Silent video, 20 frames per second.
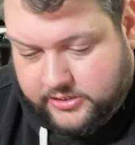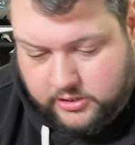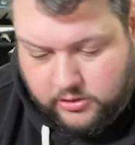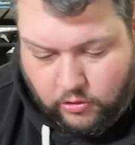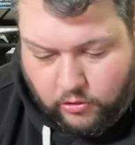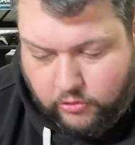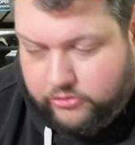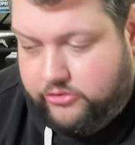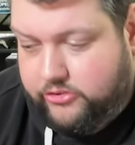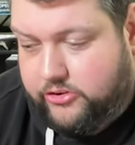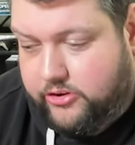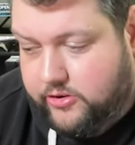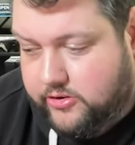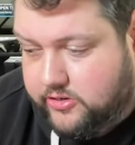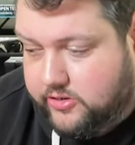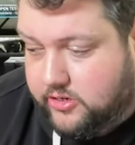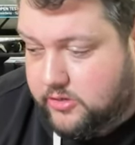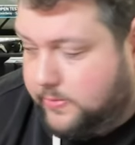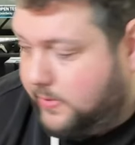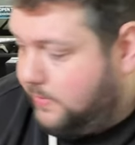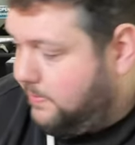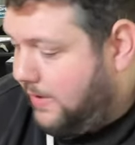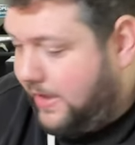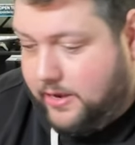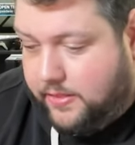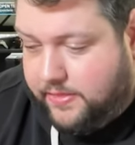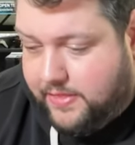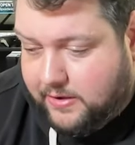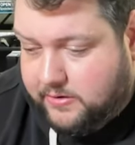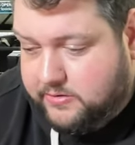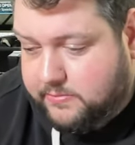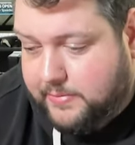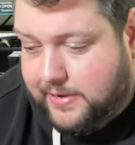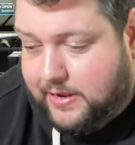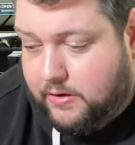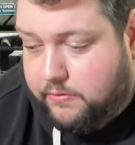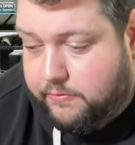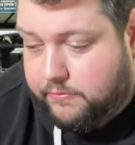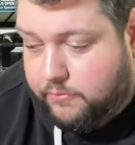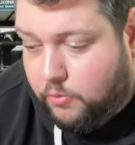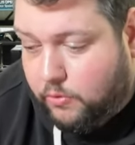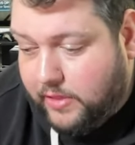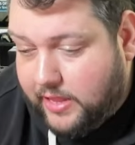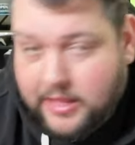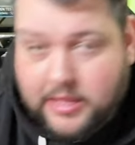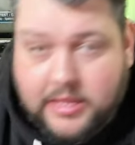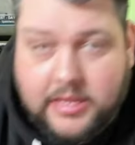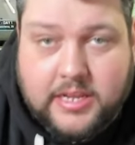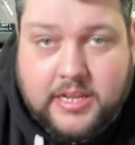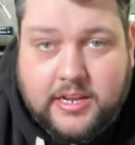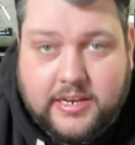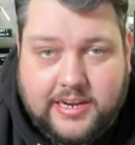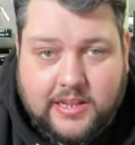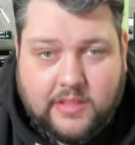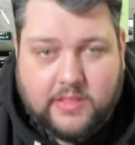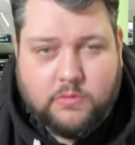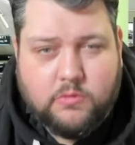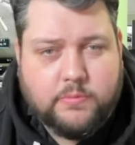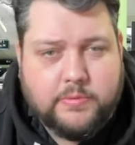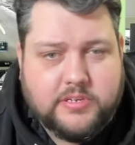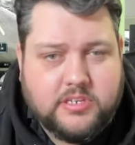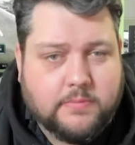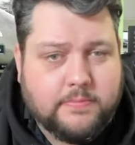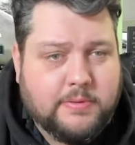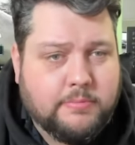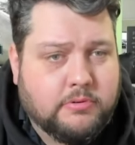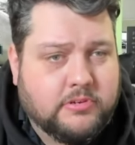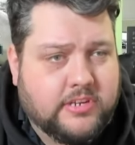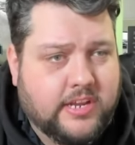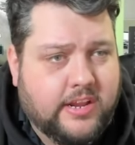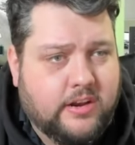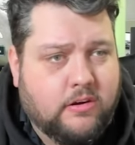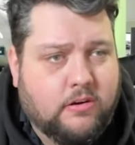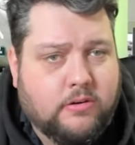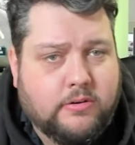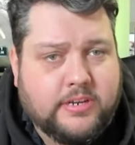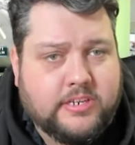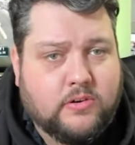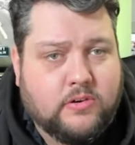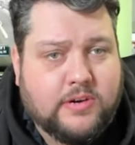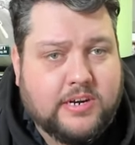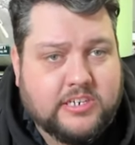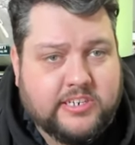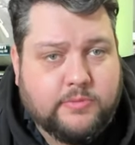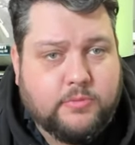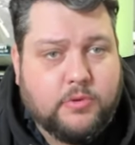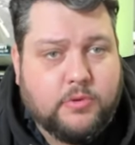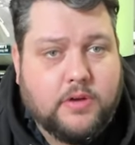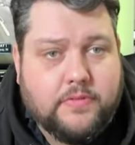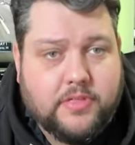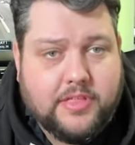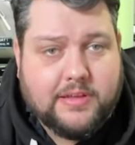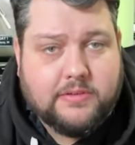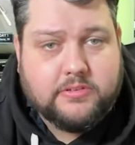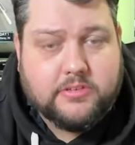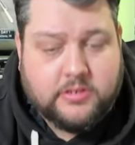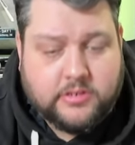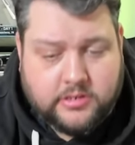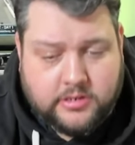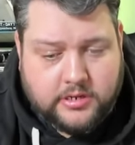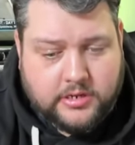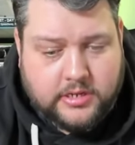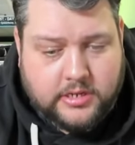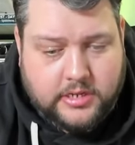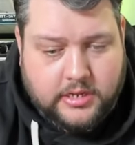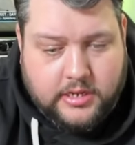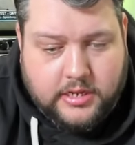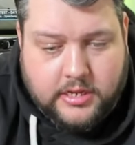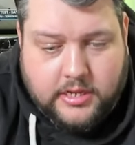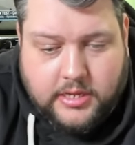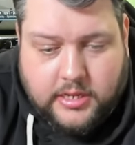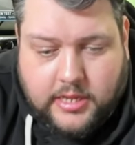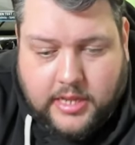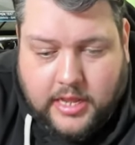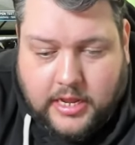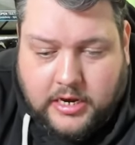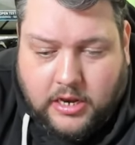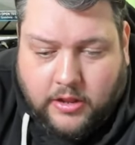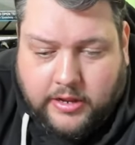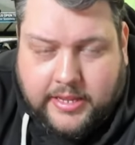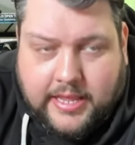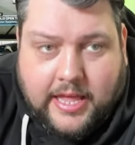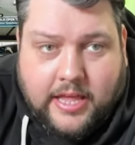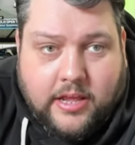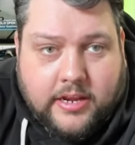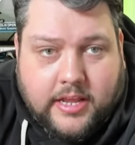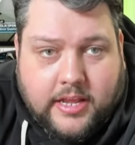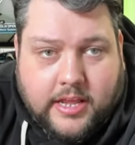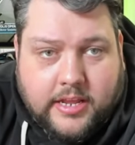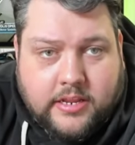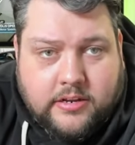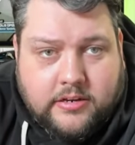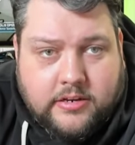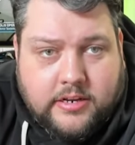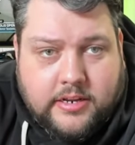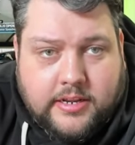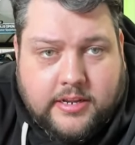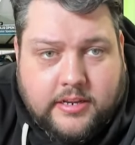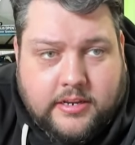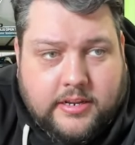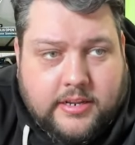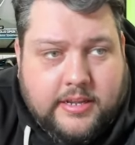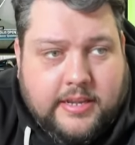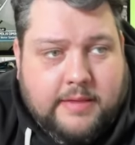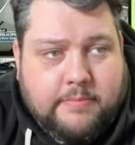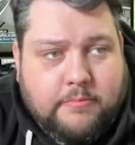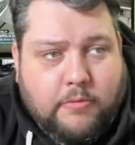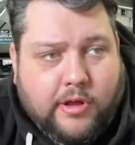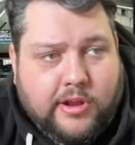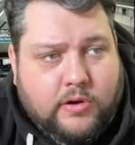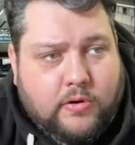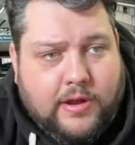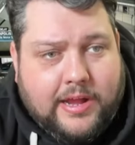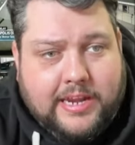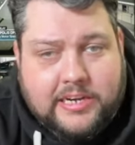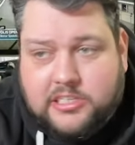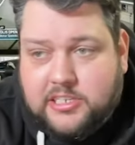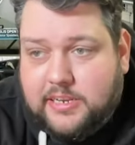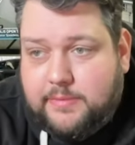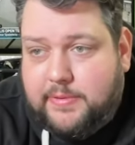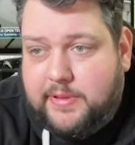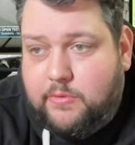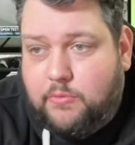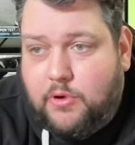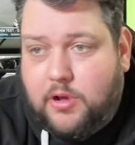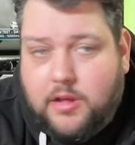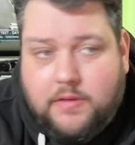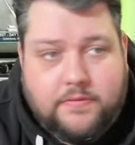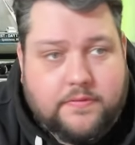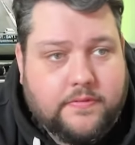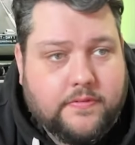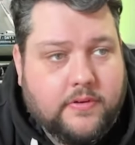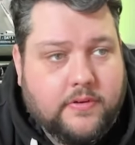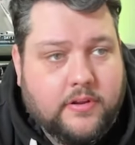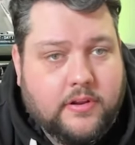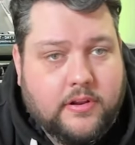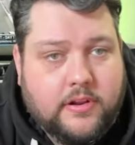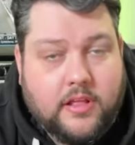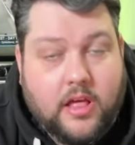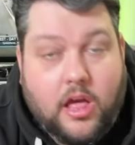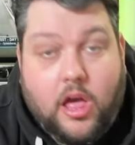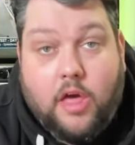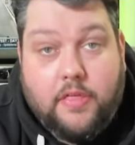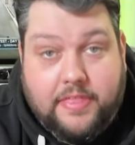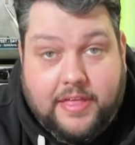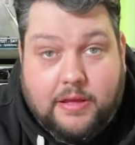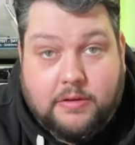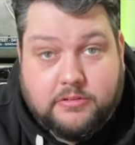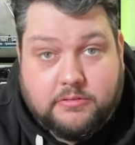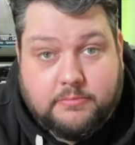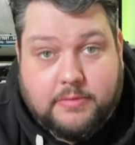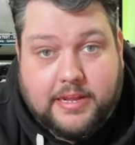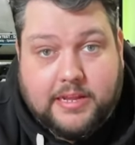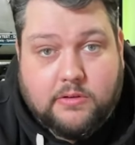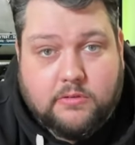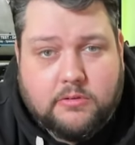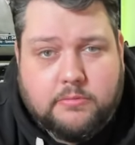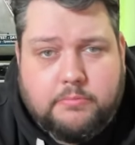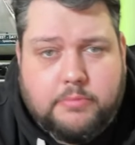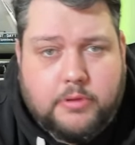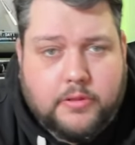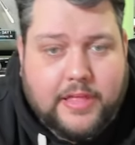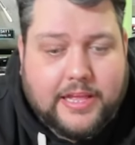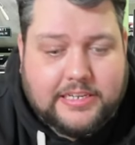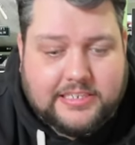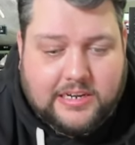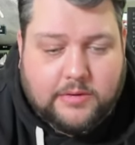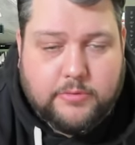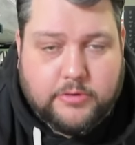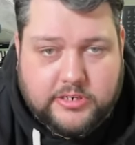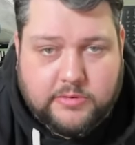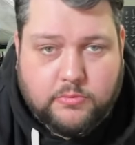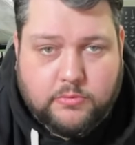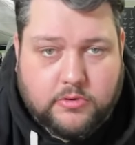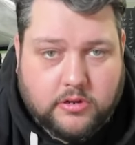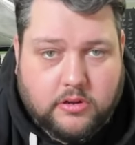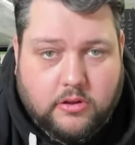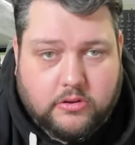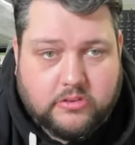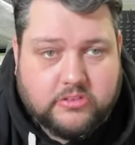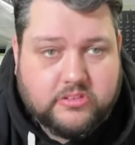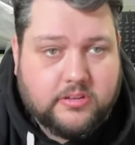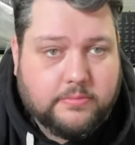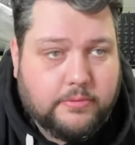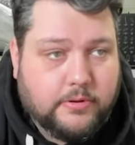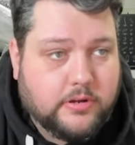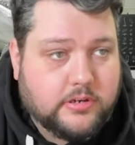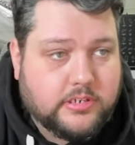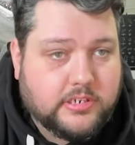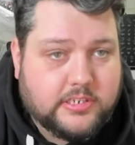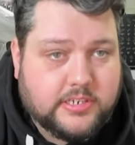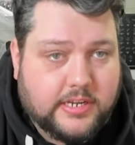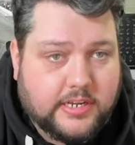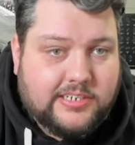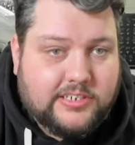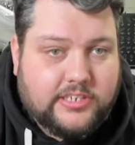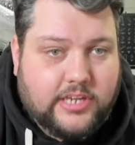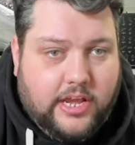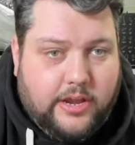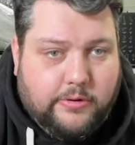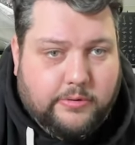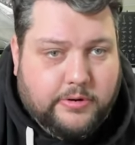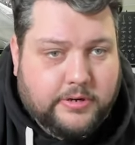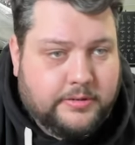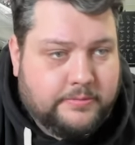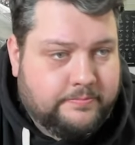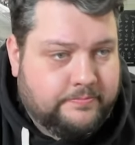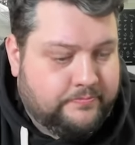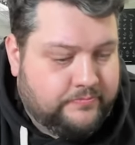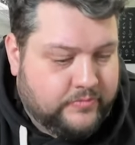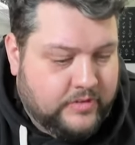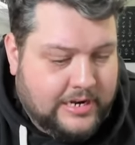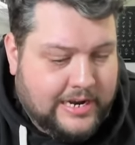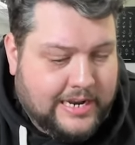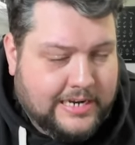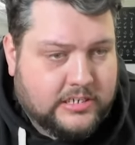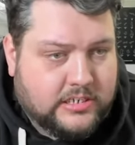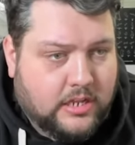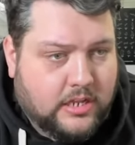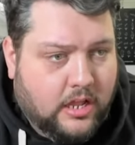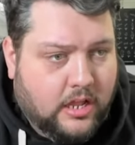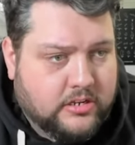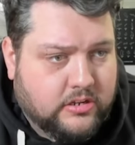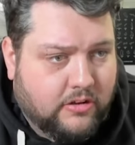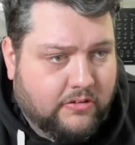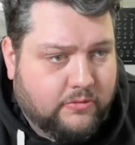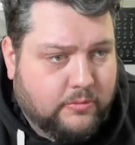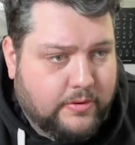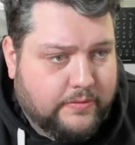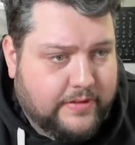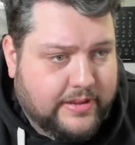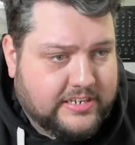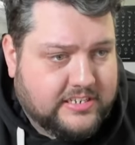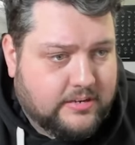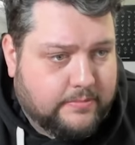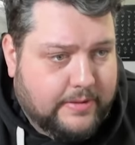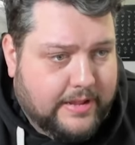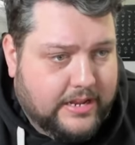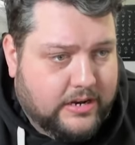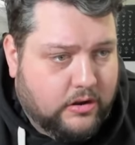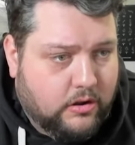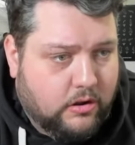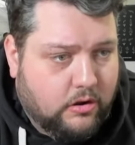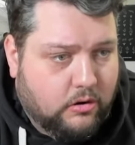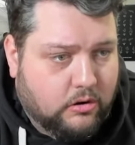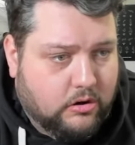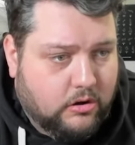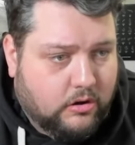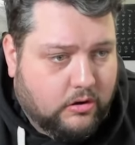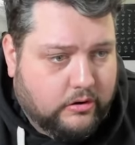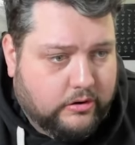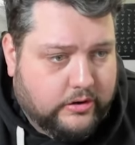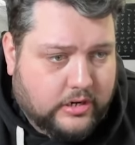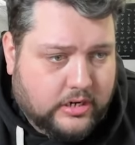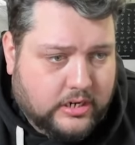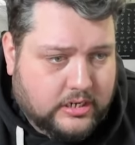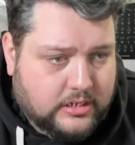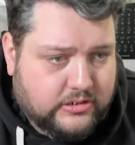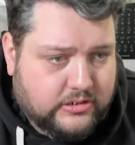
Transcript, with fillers: cost us, because we paid a thousand pound for that. Now there will be some people saying, "Oh, it's not actually worth a thousand. and like, yeah, okay, it might not actually be worth a thousand pound, but that's how much it would have cost to purchase it. So Let's start off with Esteban Ocon